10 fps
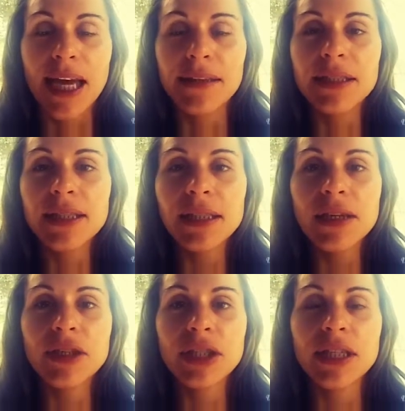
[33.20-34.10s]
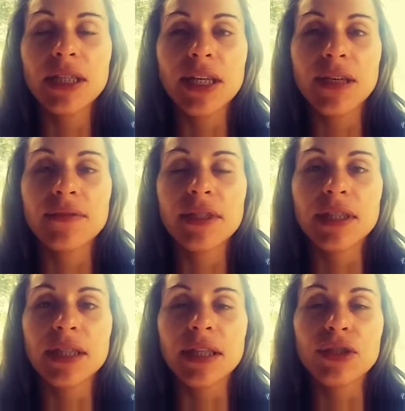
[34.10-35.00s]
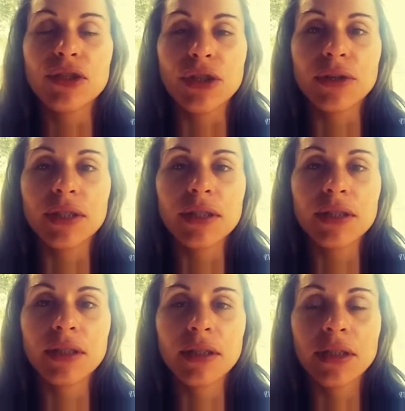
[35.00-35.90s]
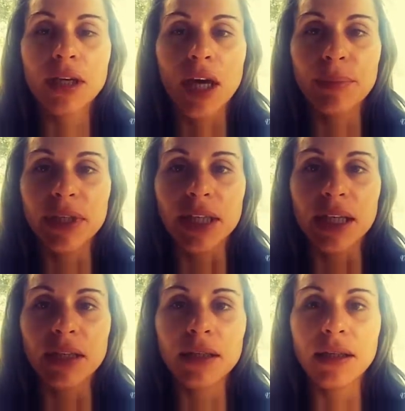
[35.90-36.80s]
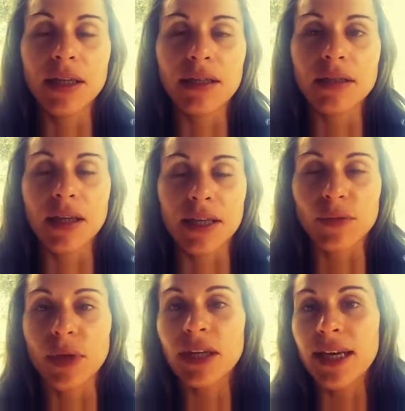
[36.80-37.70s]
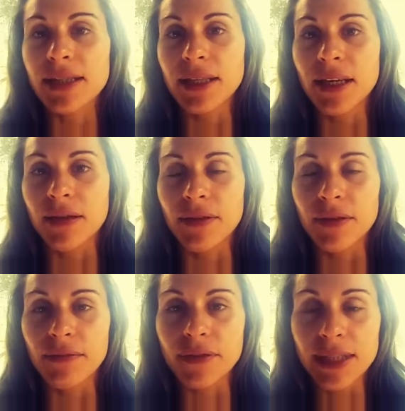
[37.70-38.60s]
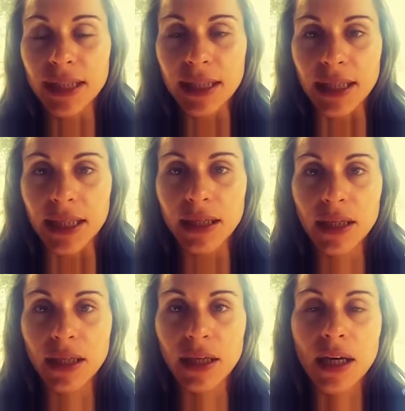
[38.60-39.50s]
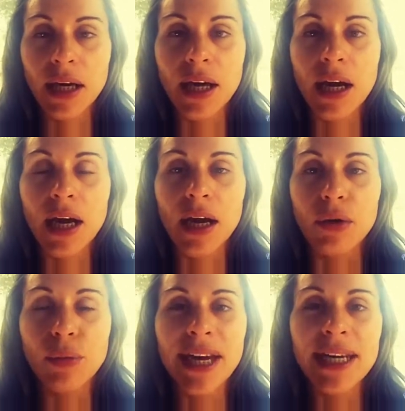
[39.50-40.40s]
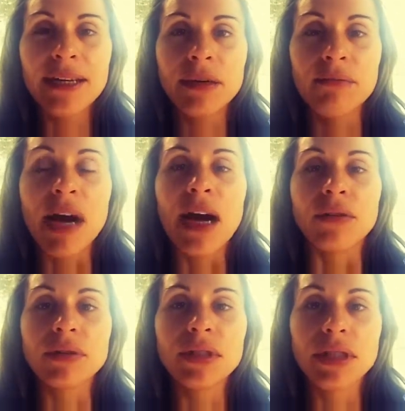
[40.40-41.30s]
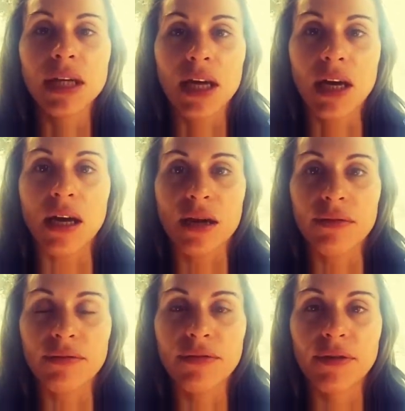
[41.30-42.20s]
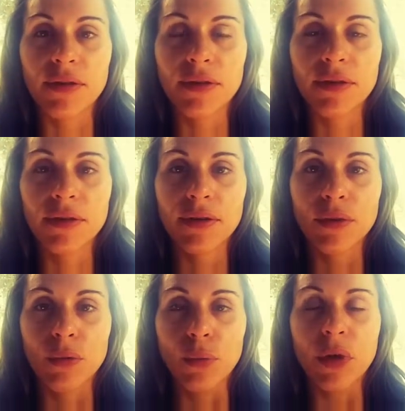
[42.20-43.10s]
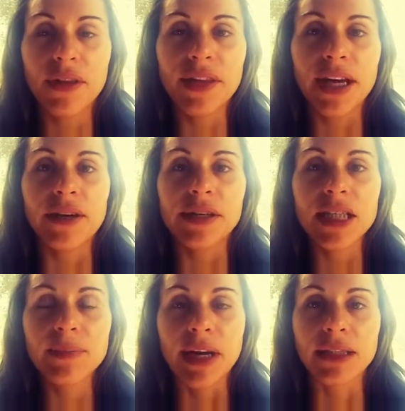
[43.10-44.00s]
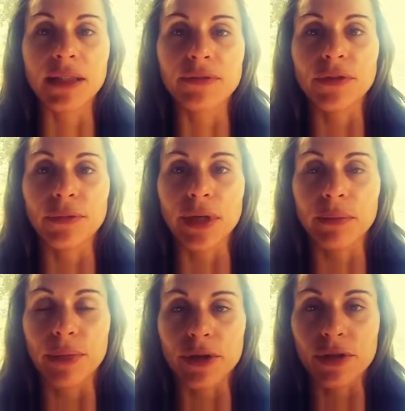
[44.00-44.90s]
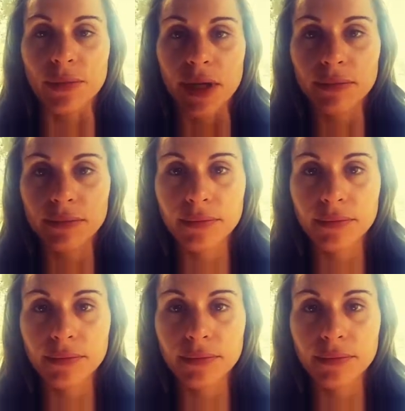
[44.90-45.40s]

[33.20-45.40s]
And the DRG gives the insurance company as well as the facility a weighted amount of what they are expecting for reimbursement.